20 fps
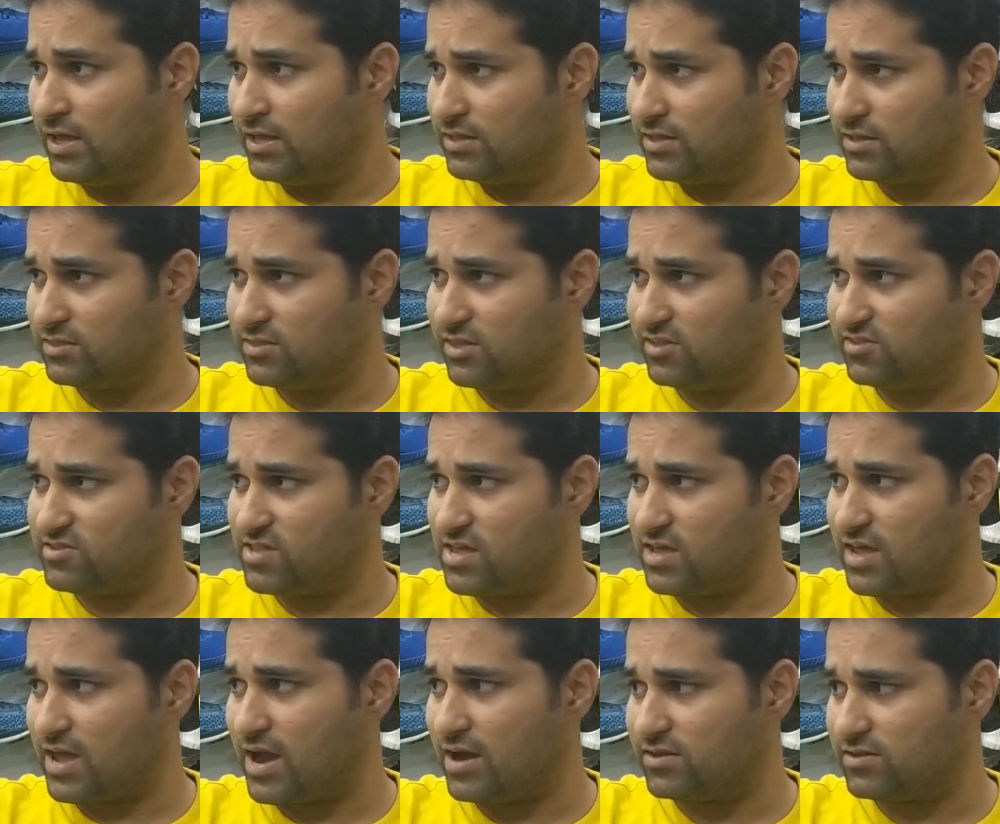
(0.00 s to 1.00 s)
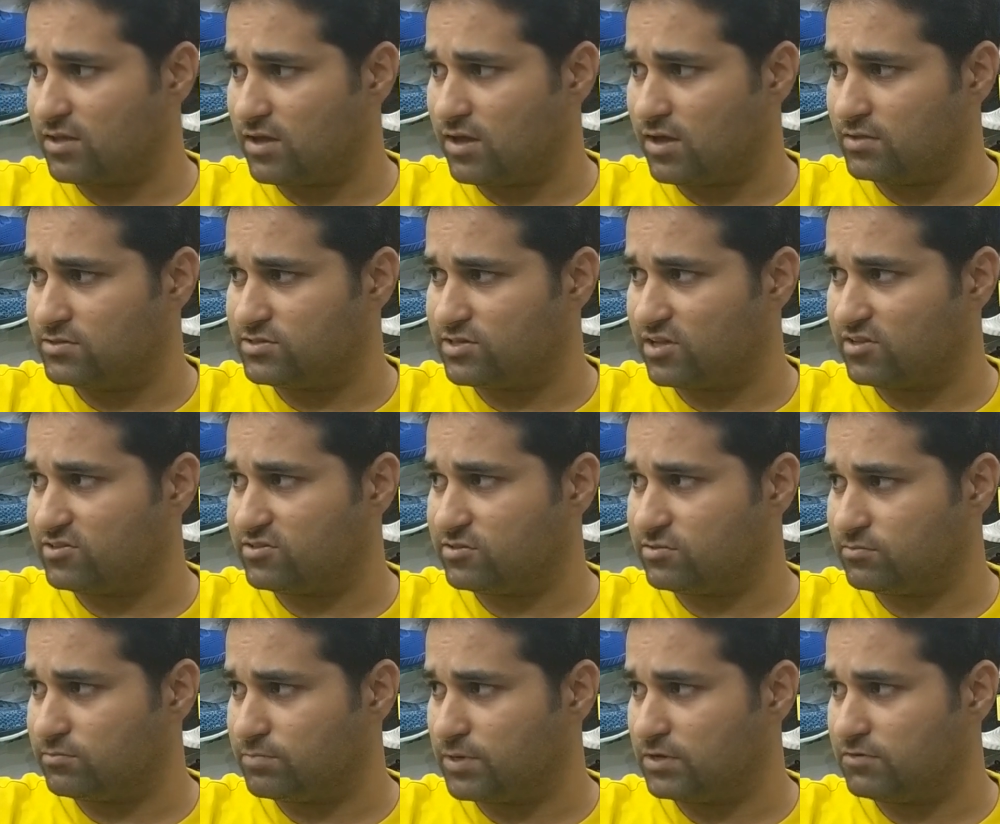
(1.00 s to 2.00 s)
then this thing at just
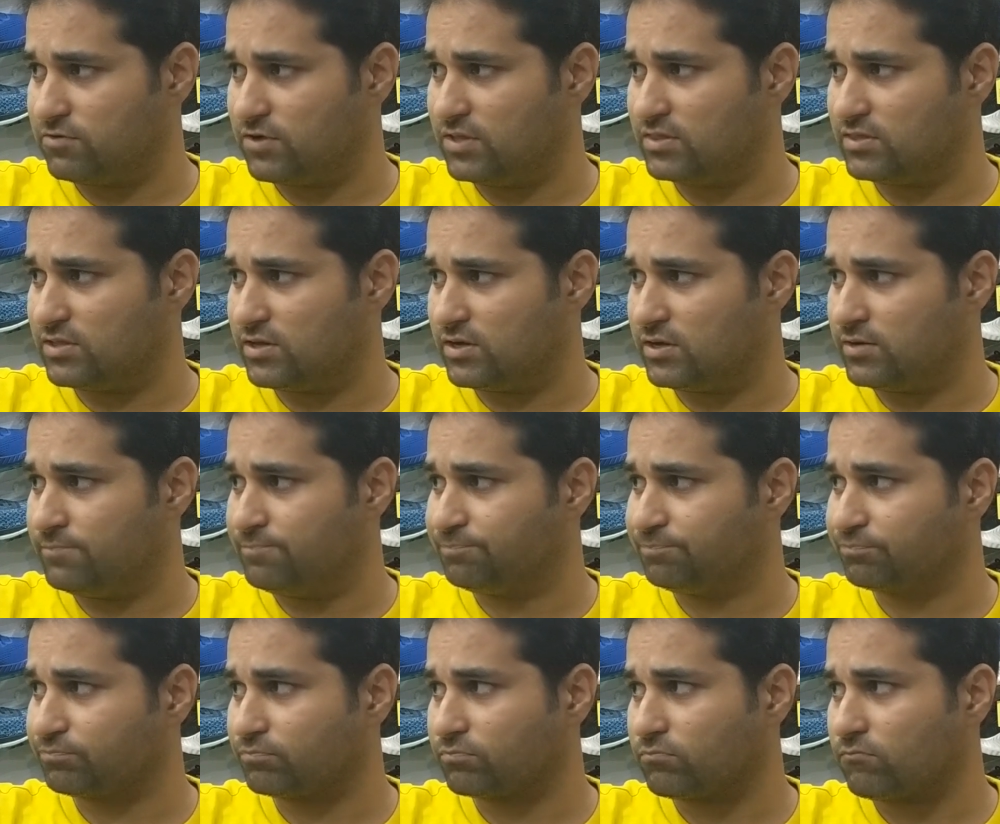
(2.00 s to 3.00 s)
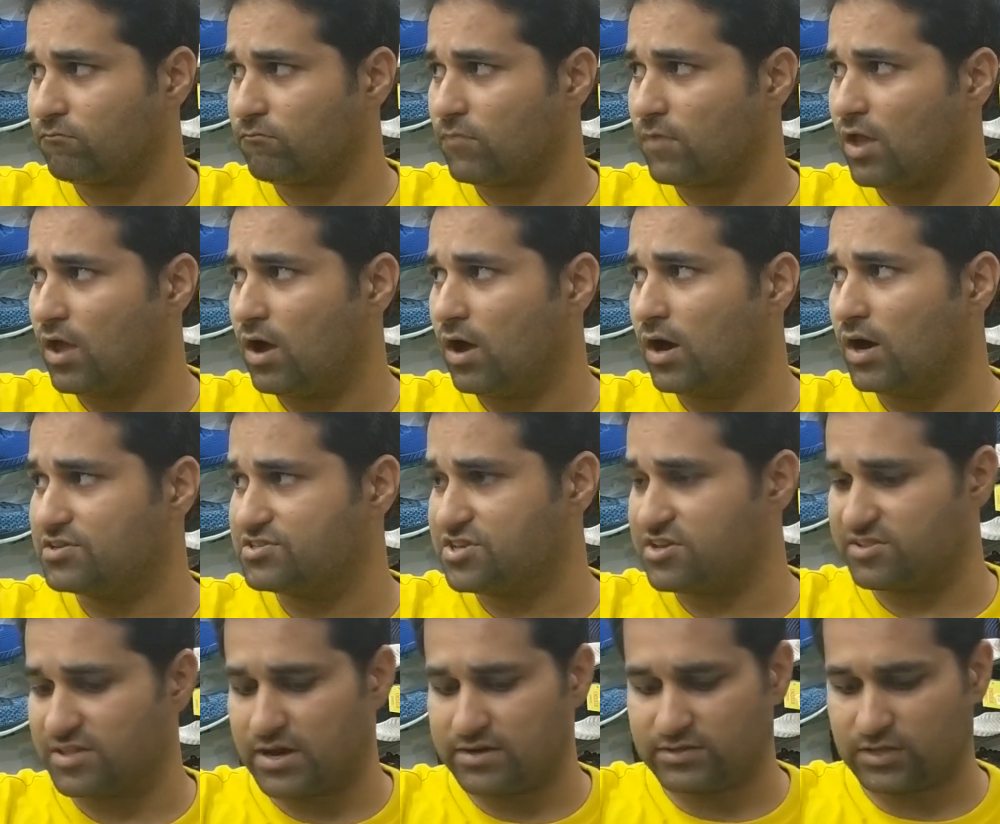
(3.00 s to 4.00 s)
between the
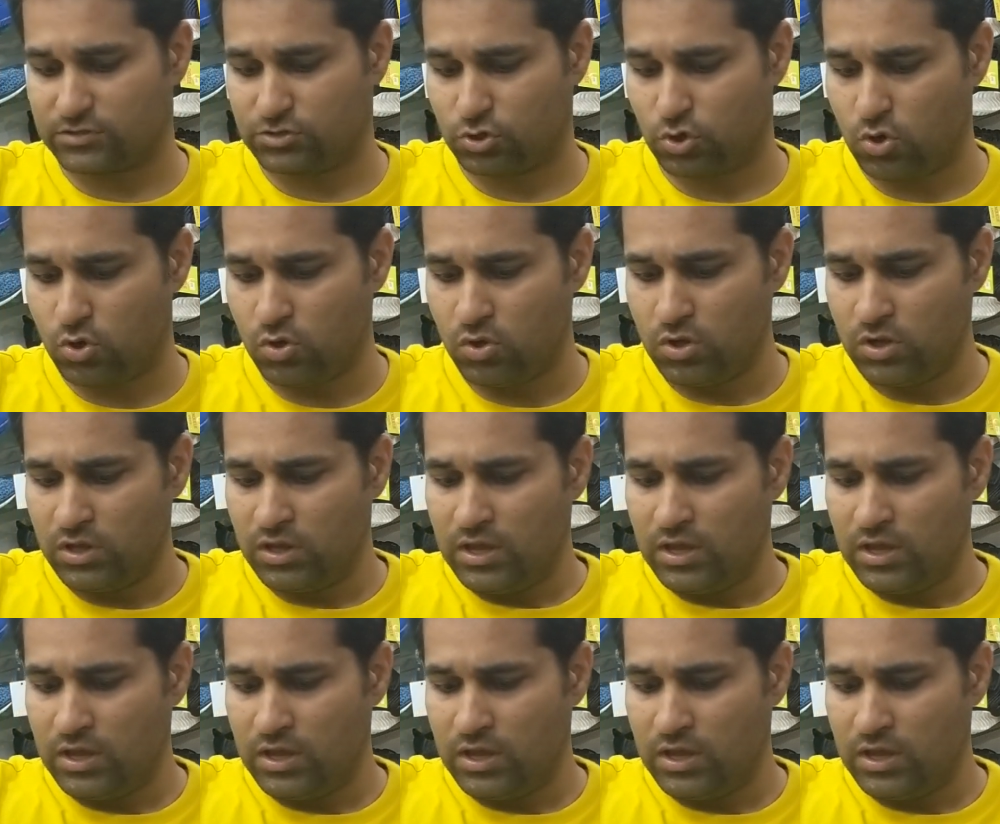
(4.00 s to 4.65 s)
arches and the toe.